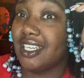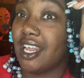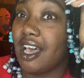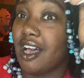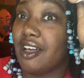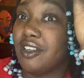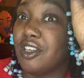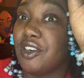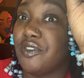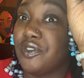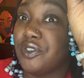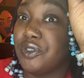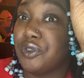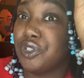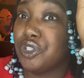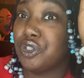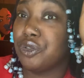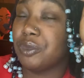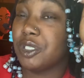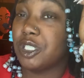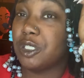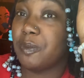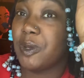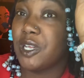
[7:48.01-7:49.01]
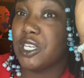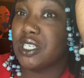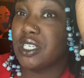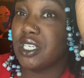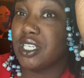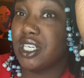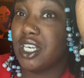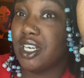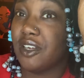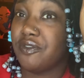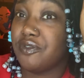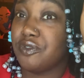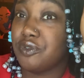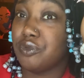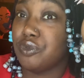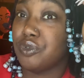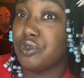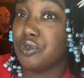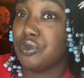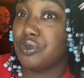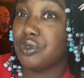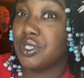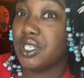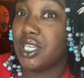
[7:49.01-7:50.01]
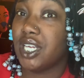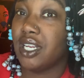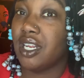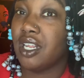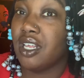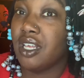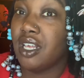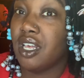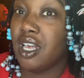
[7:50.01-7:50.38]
all over YouTube, especially if you're doing